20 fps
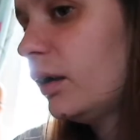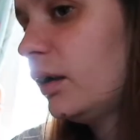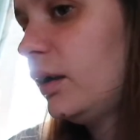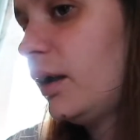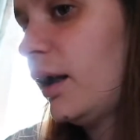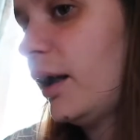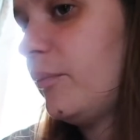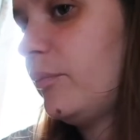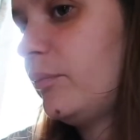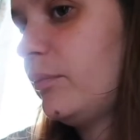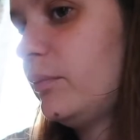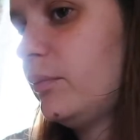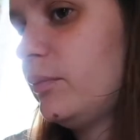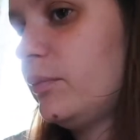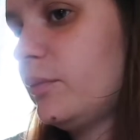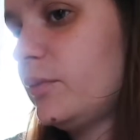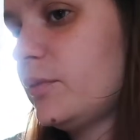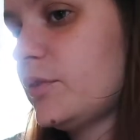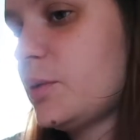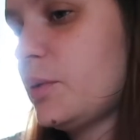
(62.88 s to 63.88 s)
yeah,
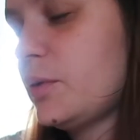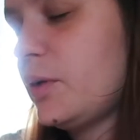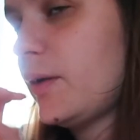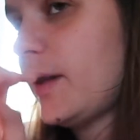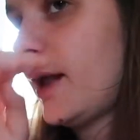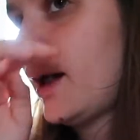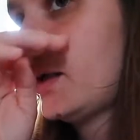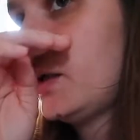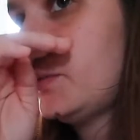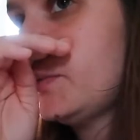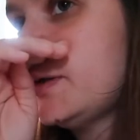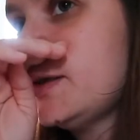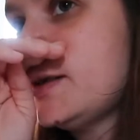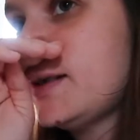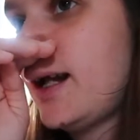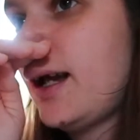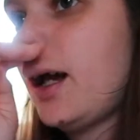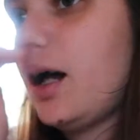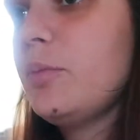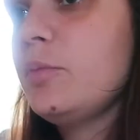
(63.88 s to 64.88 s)
so we've got that coming
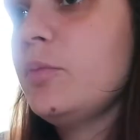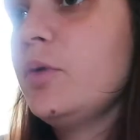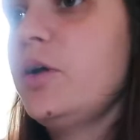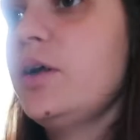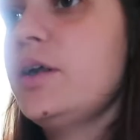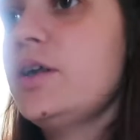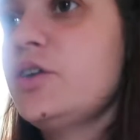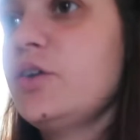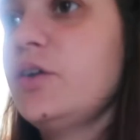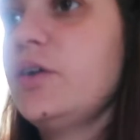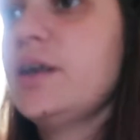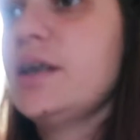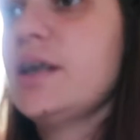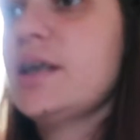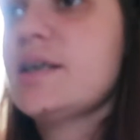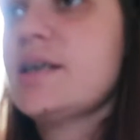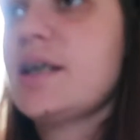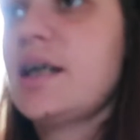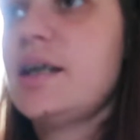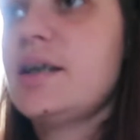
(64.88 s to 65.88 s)
today. I might try
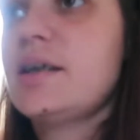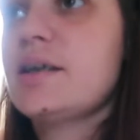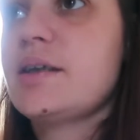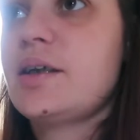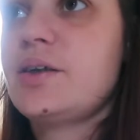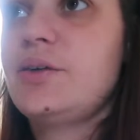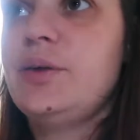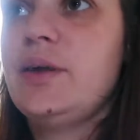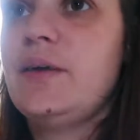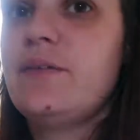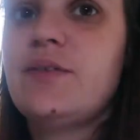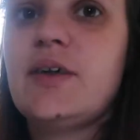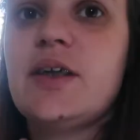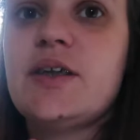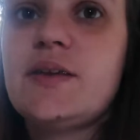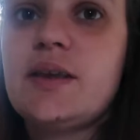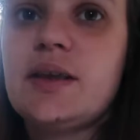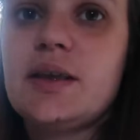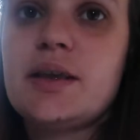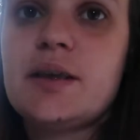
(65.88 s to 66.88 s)
and take Daniel out
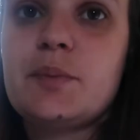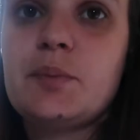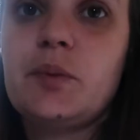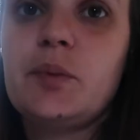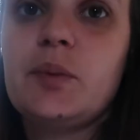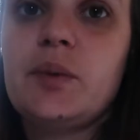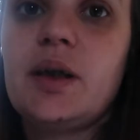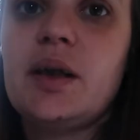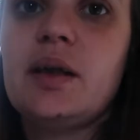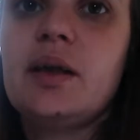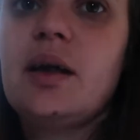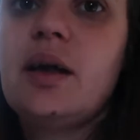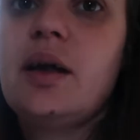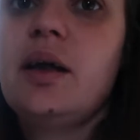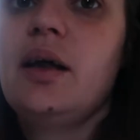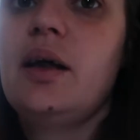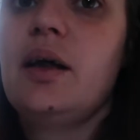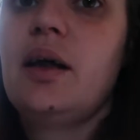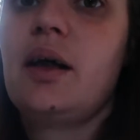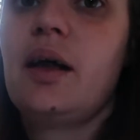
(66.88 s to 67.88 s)
first thing this morning.
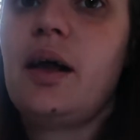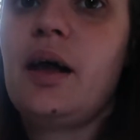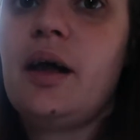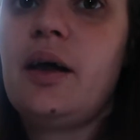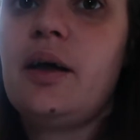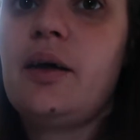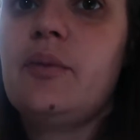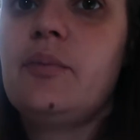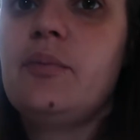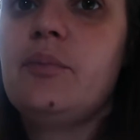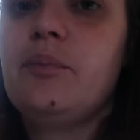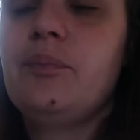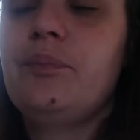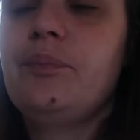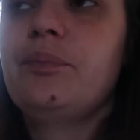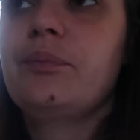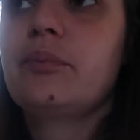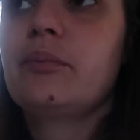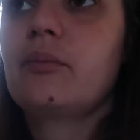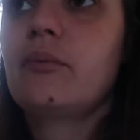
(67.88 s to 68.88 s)
Um,
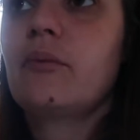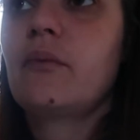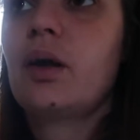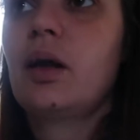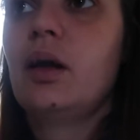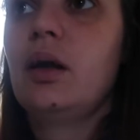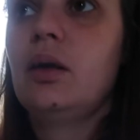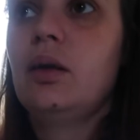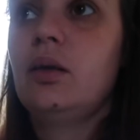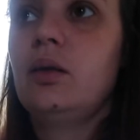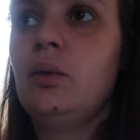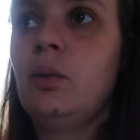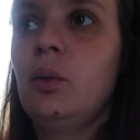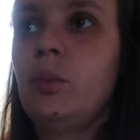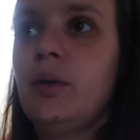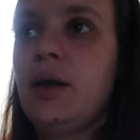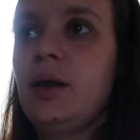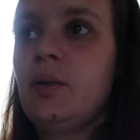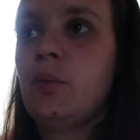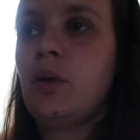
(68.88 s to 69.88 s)

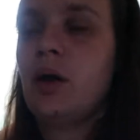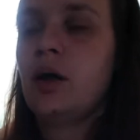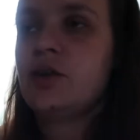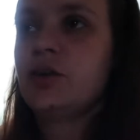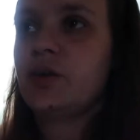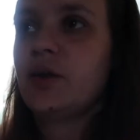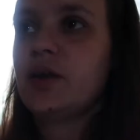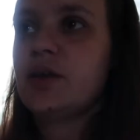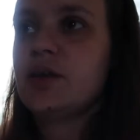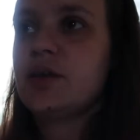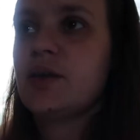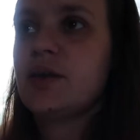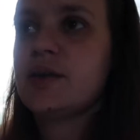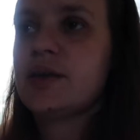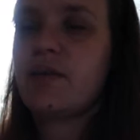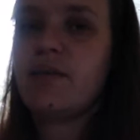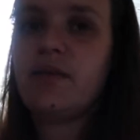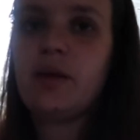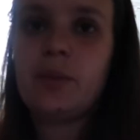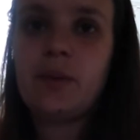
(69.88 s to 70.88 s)
normally what I try and do is
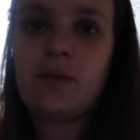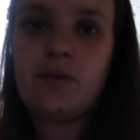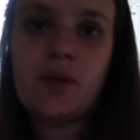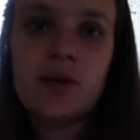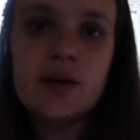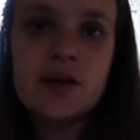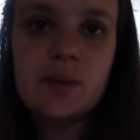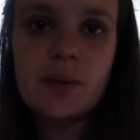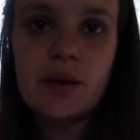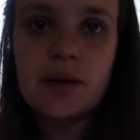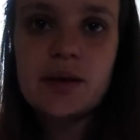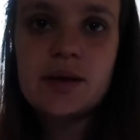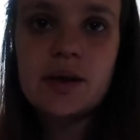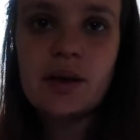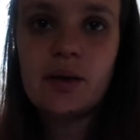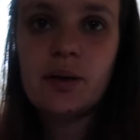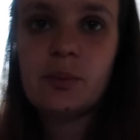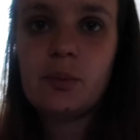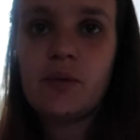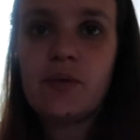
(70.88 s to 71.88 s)
have a little bit of one-to-one -one
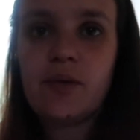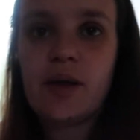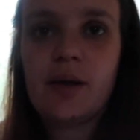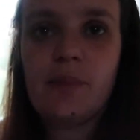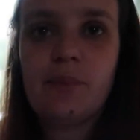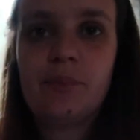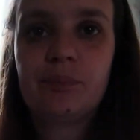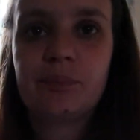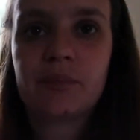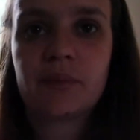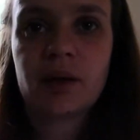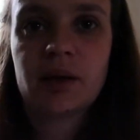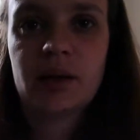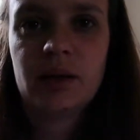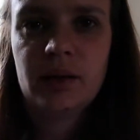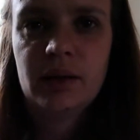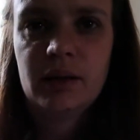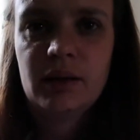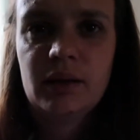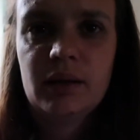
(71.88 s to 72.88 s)
time with him
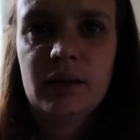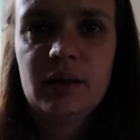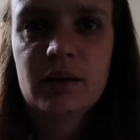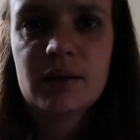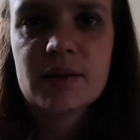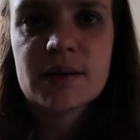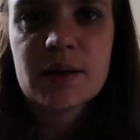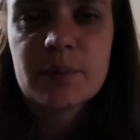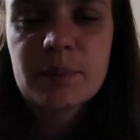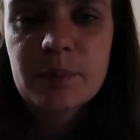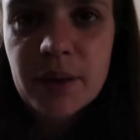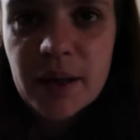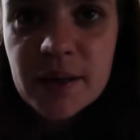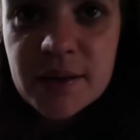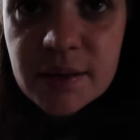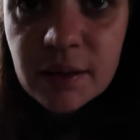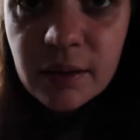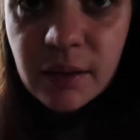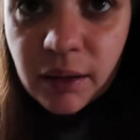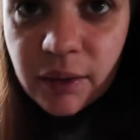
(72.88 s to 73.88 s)

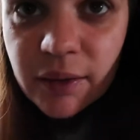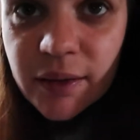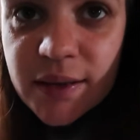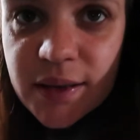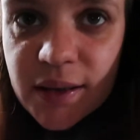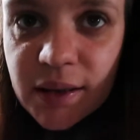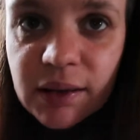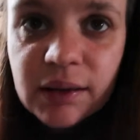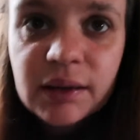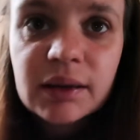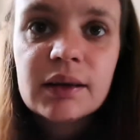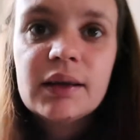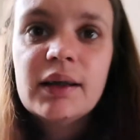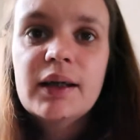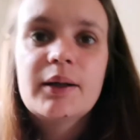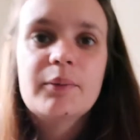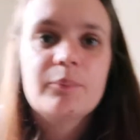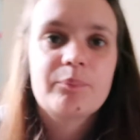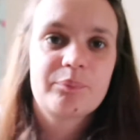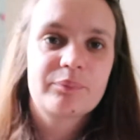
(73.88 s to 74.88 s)
better lighting
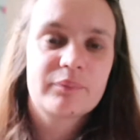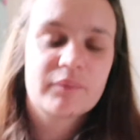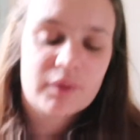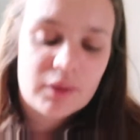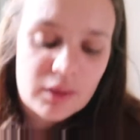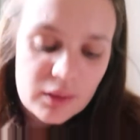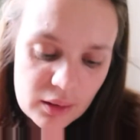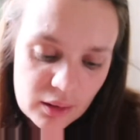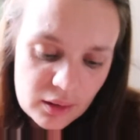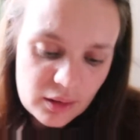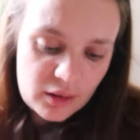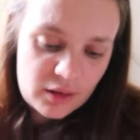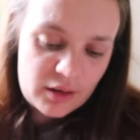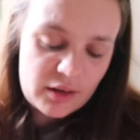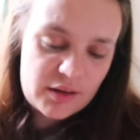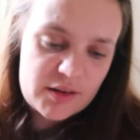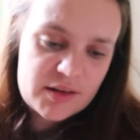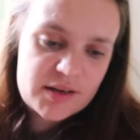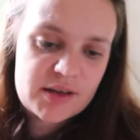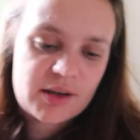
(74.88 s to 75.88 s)
yep
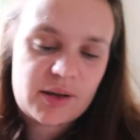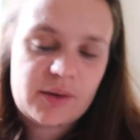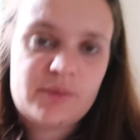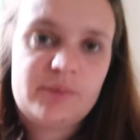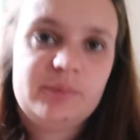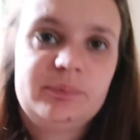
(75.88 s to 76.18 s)
uh, so